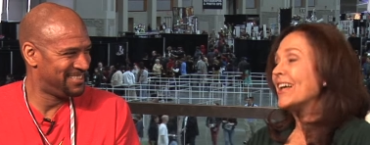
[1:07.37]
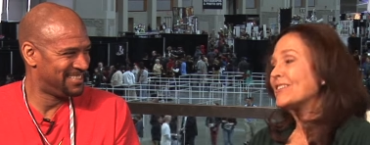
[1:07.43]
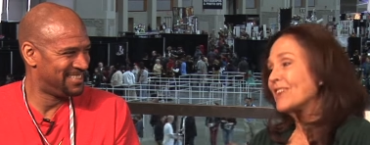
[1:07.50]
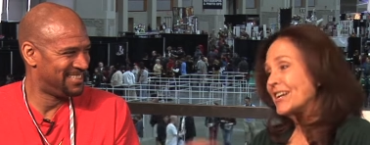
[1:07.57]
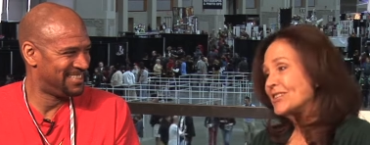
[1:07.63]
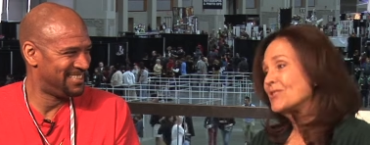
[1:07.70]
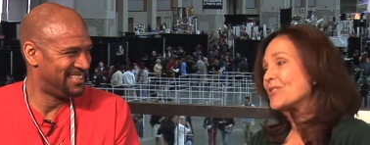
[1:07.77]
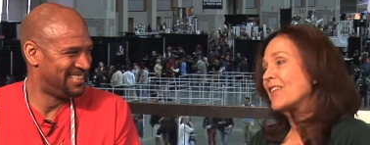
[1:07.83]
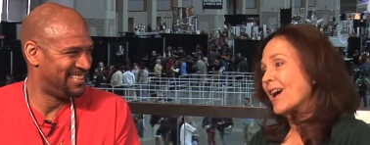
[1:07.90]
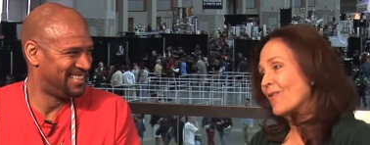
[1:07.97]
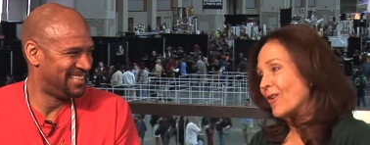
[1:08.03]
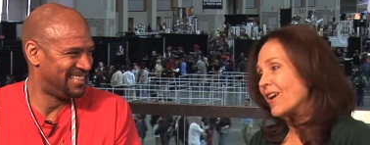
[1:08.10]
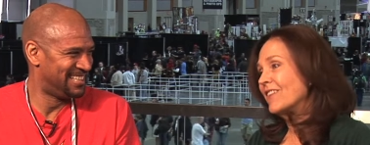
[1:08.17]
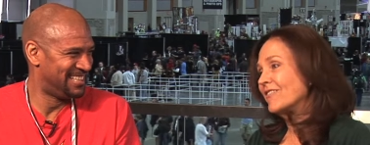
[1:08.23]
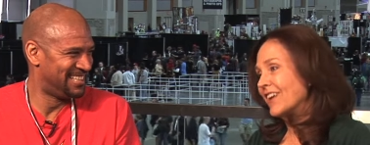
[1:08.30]
Speaker 1: I try to do that
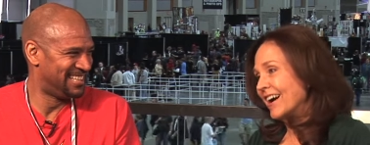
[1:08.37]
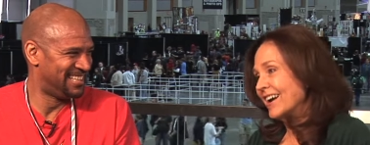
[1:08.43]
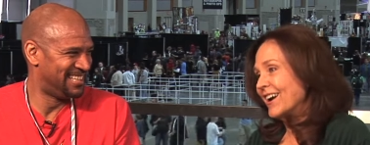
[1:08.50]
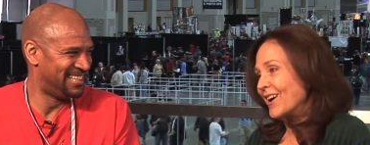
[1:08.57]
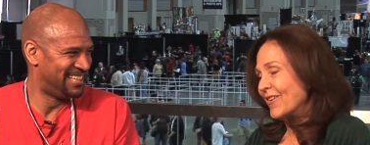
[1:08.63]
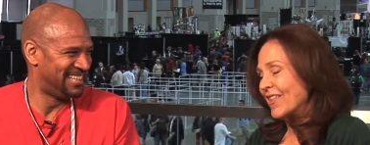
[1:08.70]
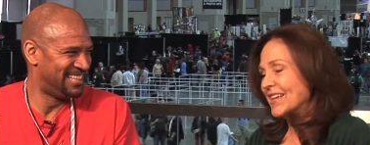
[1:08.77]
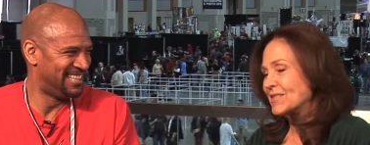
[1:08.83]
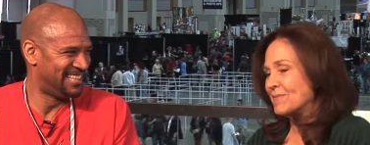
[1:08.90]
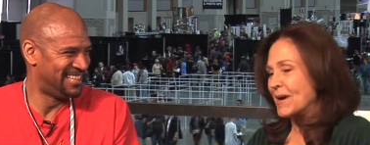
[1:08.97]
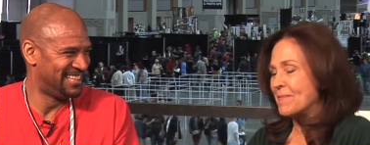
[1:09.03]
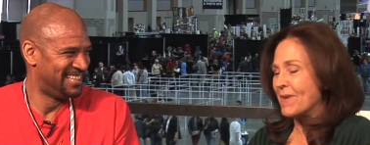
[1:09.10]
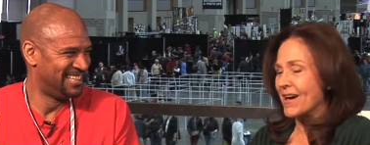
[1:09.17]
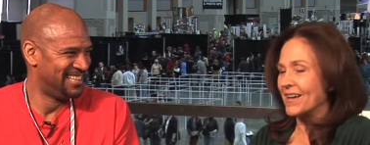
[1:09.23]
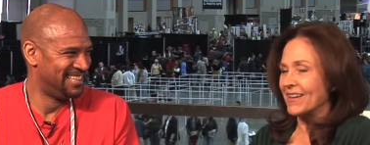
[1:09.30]
wherever I go. That's my
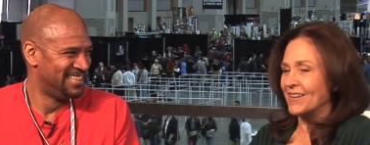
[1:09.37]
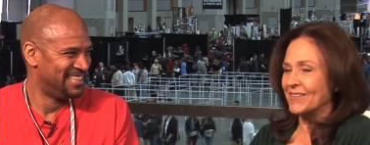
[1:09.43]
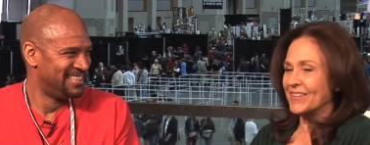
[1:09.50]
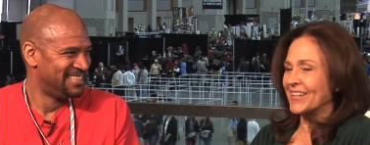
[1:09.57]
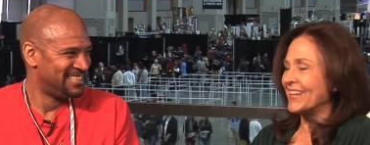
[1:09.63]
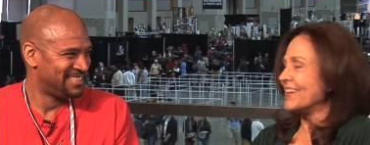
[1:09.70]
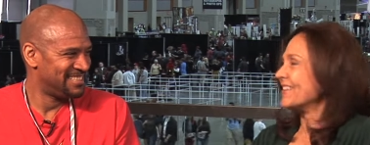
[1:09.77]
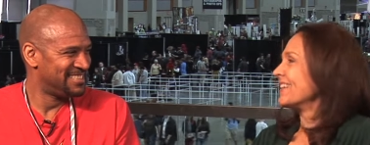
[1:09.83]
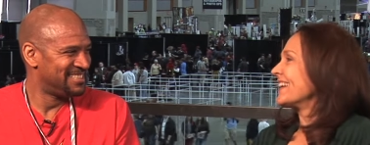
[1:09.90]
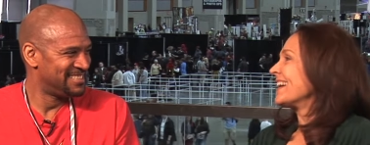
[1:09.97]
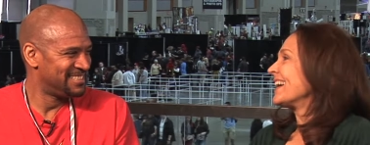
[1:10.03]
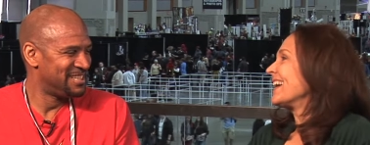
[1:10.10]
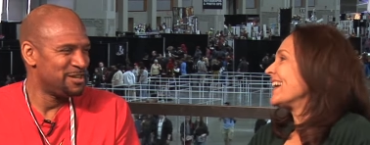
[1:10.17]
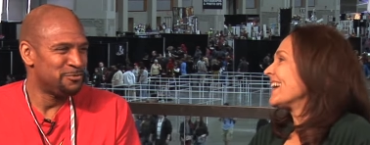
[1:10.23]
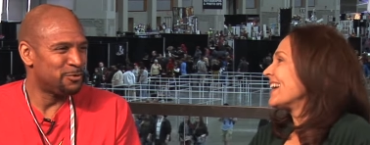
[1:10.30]
motto.
Speaker 2: You know.
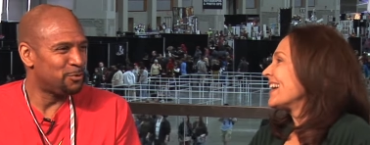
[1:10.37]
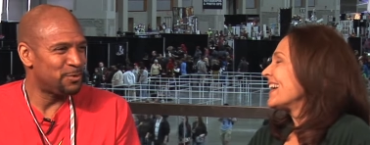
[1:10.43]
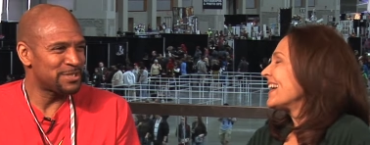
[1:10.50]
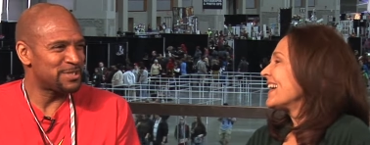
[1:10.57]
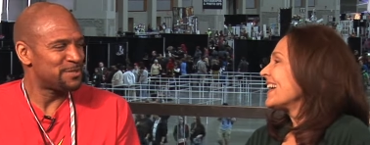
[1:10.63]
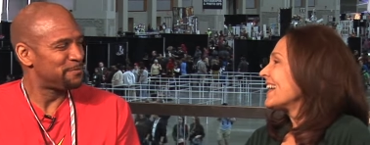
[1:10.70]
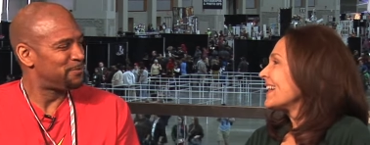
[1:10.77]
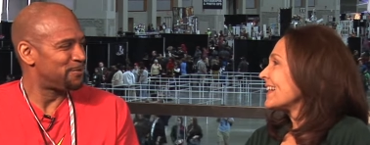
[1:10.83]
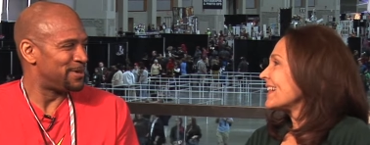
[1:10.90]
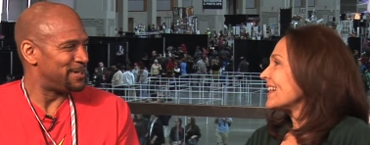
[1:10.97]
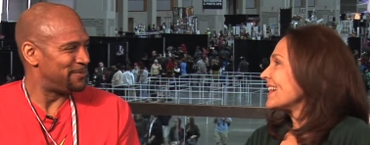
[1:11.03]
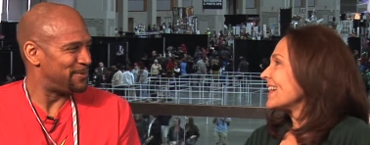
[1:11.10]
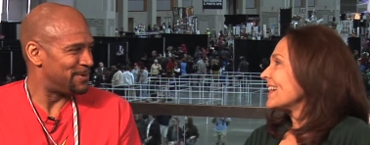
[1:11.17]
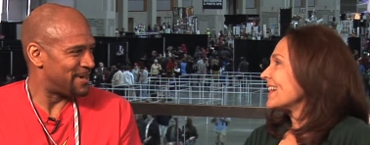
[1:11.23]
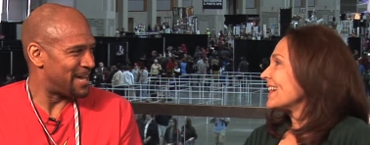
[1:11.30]
Mm-hmm. Well, what's the point if
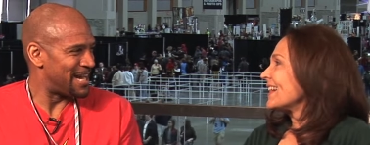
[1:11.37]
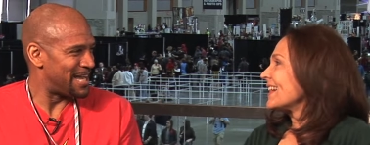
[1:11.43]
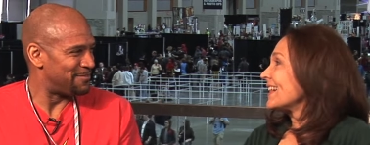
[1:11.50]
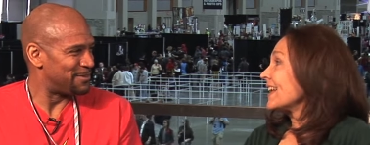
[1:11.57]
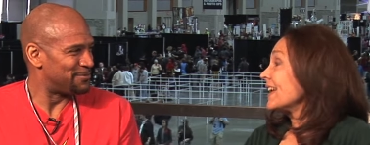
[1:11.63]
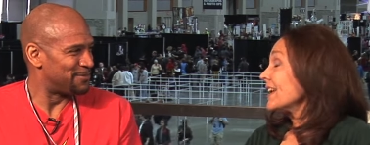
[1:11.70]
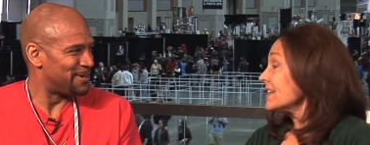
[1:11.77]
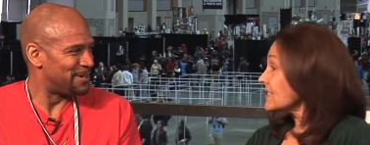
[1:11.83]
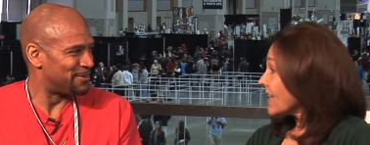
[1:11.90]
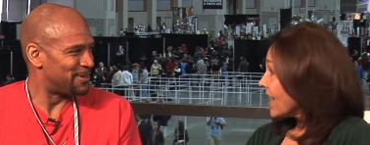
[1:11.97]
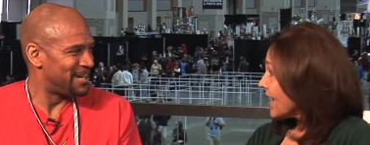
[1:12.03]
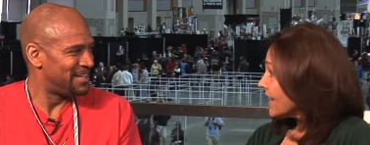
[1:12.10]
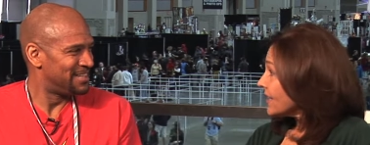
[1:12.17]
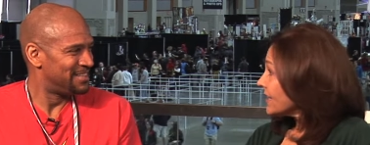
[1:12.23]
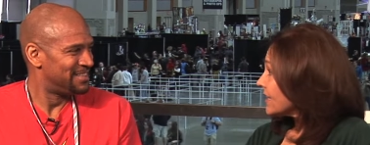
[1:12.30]
you're not having fun?
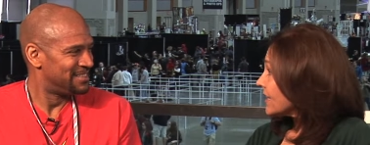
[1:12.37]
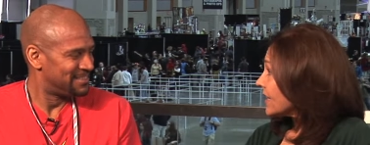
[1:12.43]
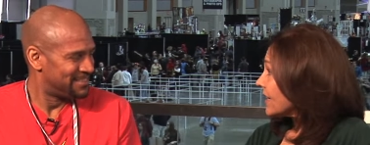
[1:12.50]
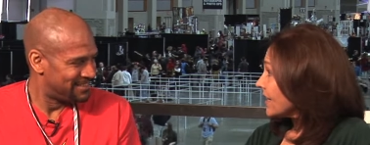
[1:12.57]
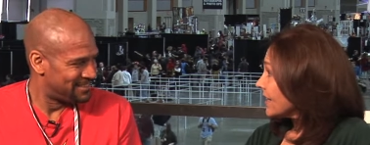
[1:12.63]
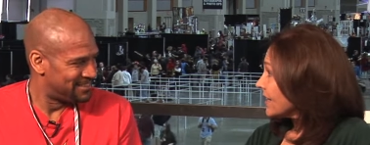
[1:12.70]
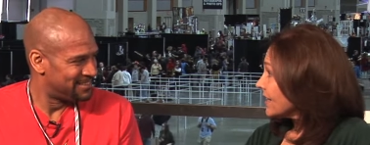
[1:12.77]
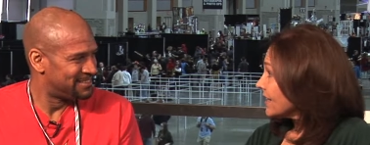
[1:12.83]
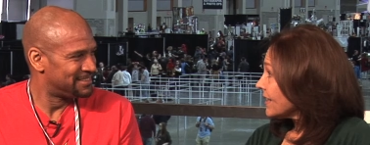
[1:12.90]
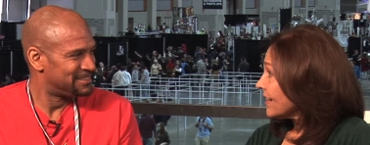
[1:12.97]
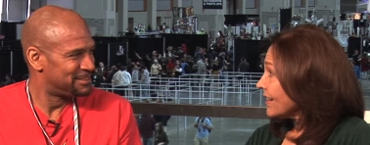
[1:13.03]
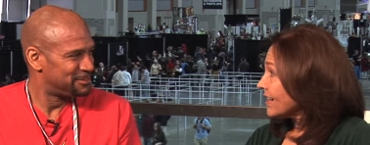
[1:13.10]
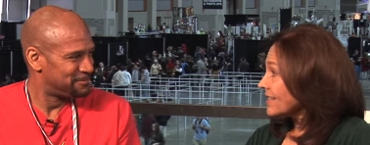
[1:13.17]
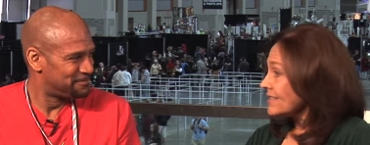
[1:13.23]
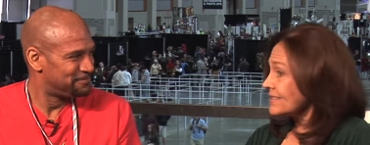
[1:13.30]
Exactly.
Speaker 1: Right? Mm-hmm. You know,
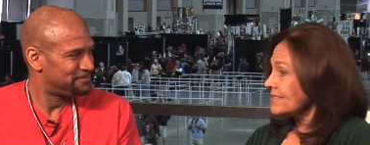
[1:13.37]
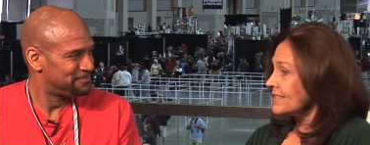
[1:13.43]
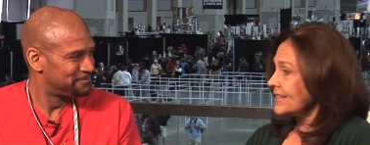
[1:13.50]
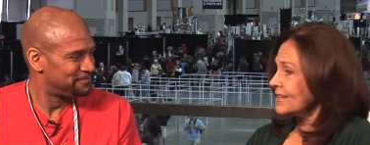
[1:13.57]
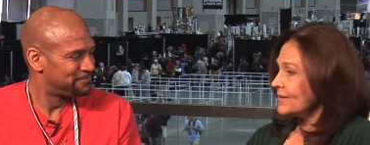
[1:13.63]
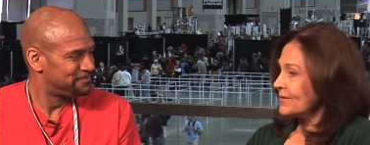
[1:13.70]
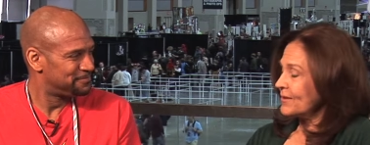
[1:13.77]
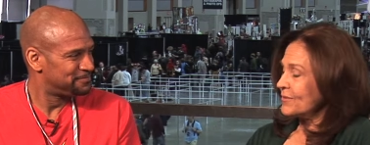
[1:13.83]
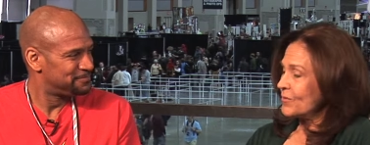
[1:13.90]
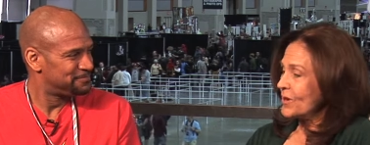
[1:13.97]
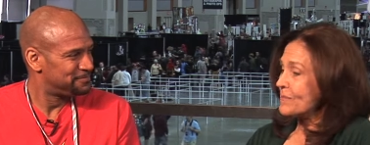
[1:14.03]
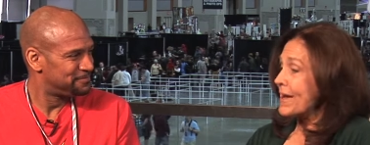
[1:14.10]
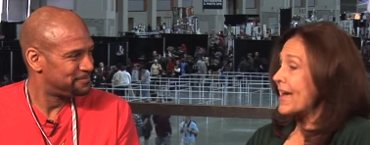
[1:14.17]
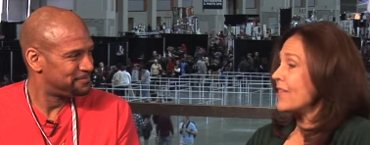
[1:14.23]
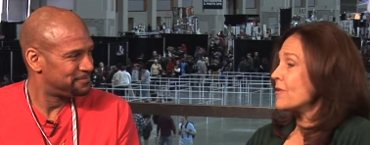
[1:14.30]
because uh, one of my
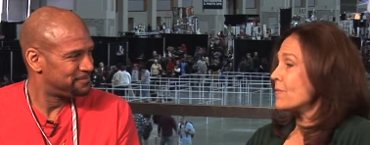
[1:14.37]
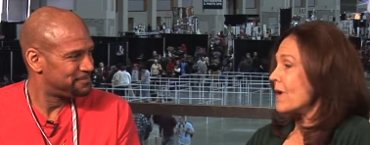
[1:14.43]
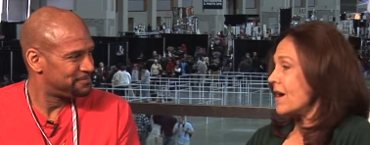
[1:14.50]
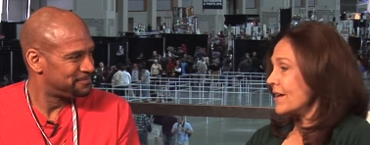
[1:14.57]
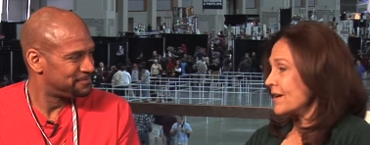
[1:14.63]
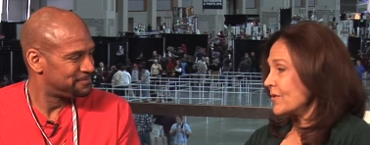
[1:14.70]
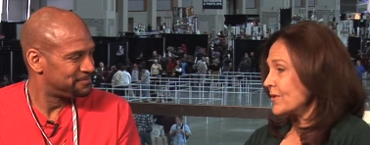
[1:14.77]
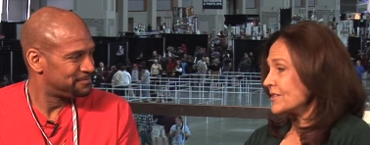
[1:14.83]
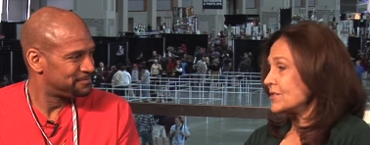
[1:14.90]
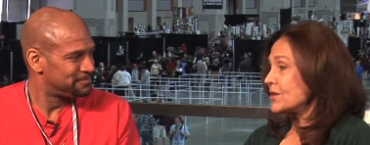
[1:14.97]
other motto is